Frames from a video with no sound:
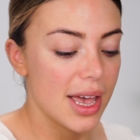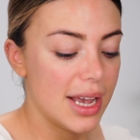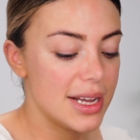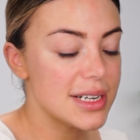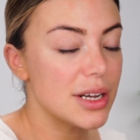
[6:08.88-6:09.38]

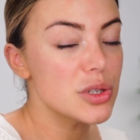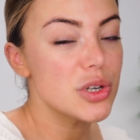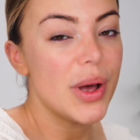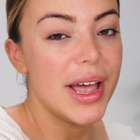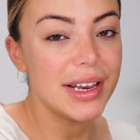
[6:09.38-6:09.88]
And I
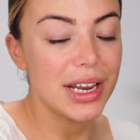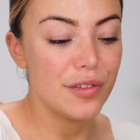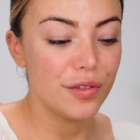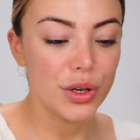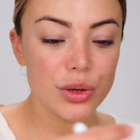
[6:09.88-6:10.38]
also add a
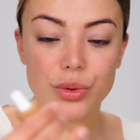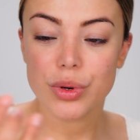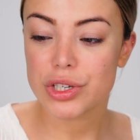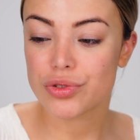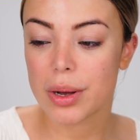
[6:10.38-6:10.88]

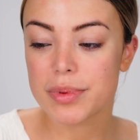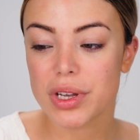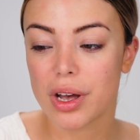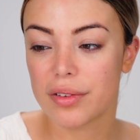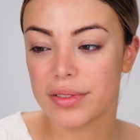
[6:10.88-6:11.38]
few drops
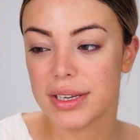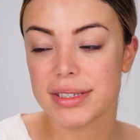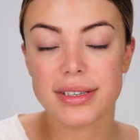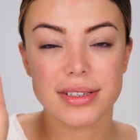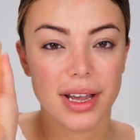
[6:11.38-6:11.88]
of
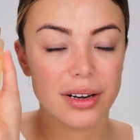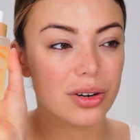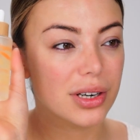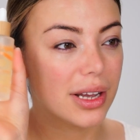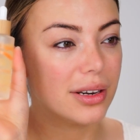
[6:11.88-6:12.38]
this tan
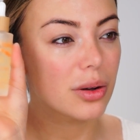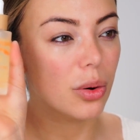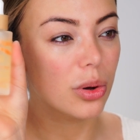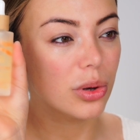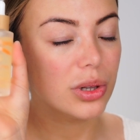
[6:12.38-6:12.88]
organic
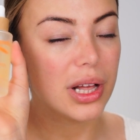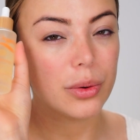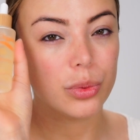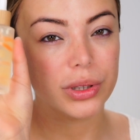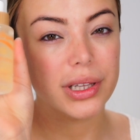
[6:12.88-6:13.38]
oil. I
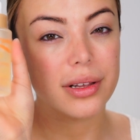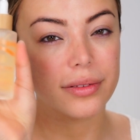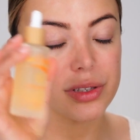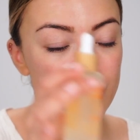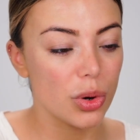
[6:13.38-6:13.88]
really love
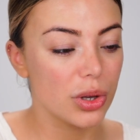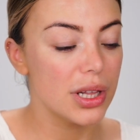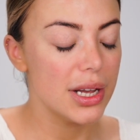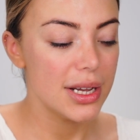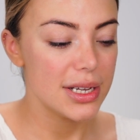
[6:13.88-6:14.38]
this oil.
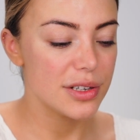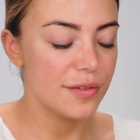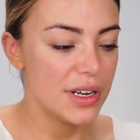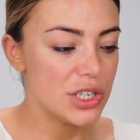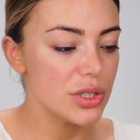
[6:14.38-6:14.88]
It's a
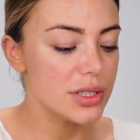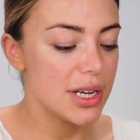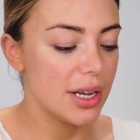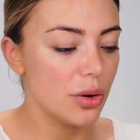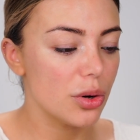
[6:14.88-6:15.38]
facial
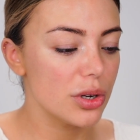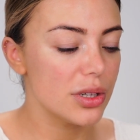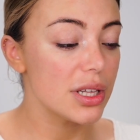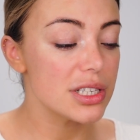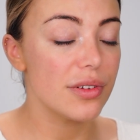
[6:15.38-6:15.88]
tan
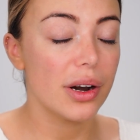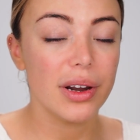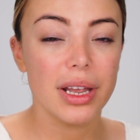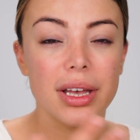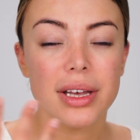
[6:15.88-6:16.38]
oil. It's
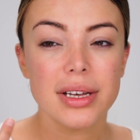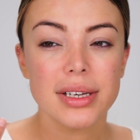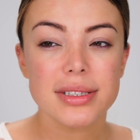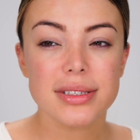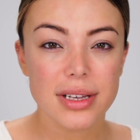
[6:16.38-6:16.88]
very
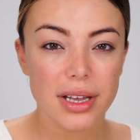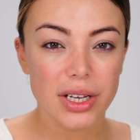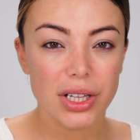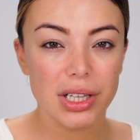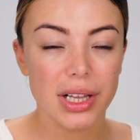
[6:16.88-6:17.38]

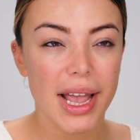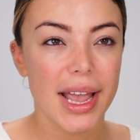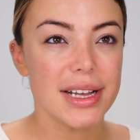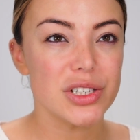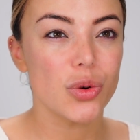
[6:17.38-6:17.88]
subtle
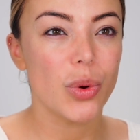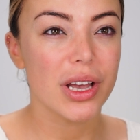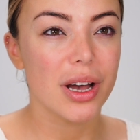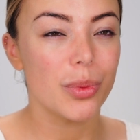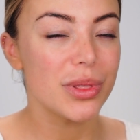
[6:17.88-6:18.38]
and you
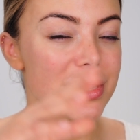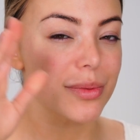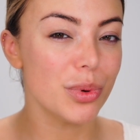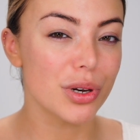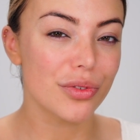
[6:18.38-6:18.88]
wake up with this
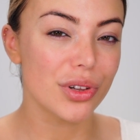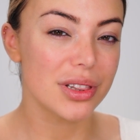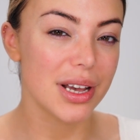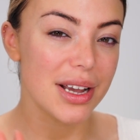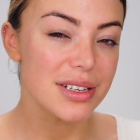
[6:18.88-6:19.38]
beautiful,
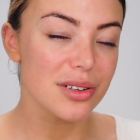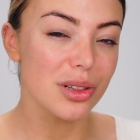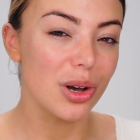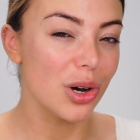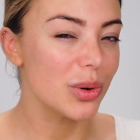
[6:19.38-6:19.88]
nice
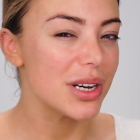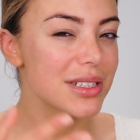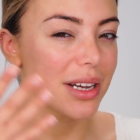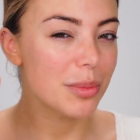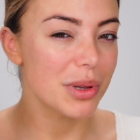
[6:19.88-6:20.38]
glow with a
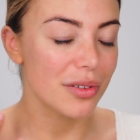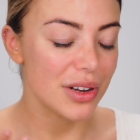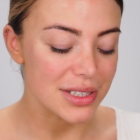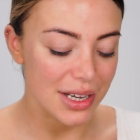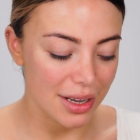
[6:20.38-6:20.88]
tiny bit of
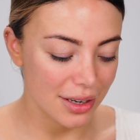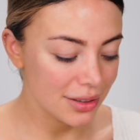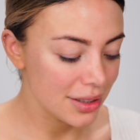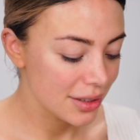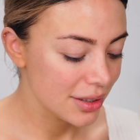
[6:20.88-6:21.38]
a
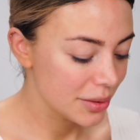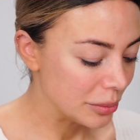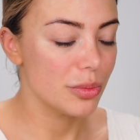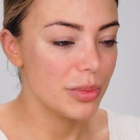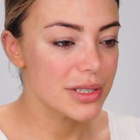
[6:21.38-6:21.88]
tan.
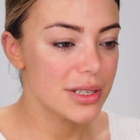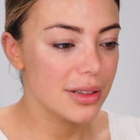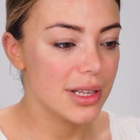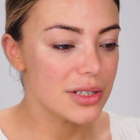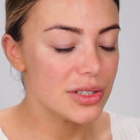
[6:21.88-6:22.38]
So I'm mixing
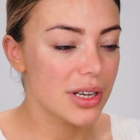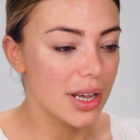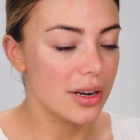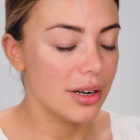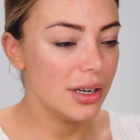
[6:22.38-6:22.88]
that
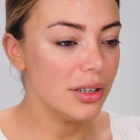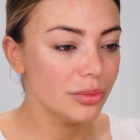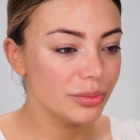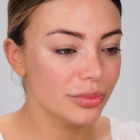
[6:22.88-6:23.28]
together.